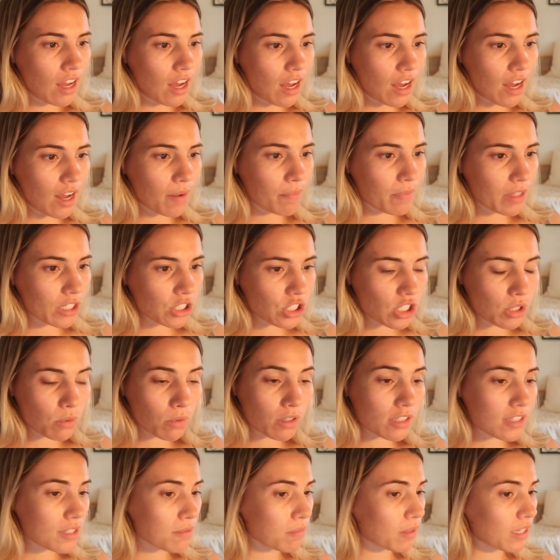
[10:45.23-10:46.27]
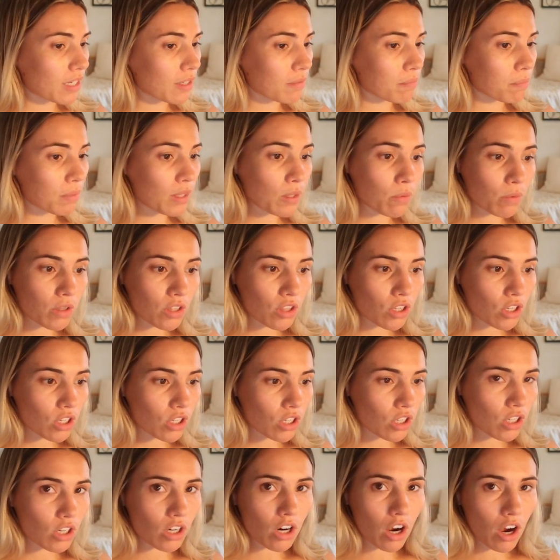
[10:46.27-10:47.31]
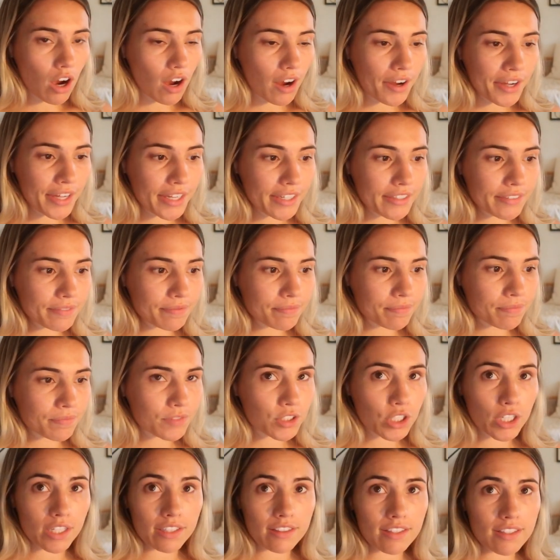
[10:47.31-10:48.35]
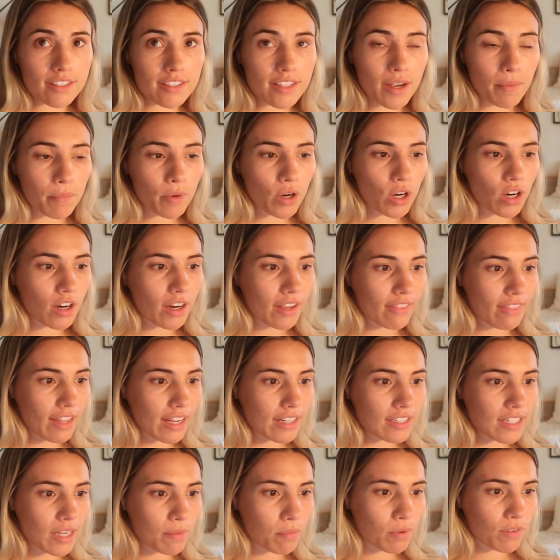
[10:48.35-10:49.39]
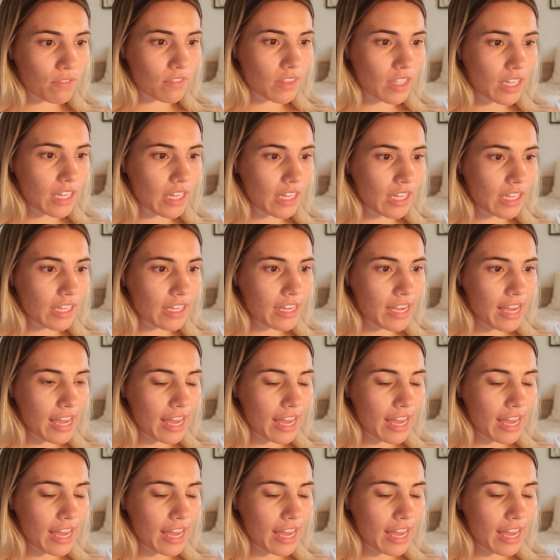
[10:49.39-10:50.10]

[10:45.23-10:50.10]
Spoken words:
that she wants me to be with her on during the summer and that type of thing.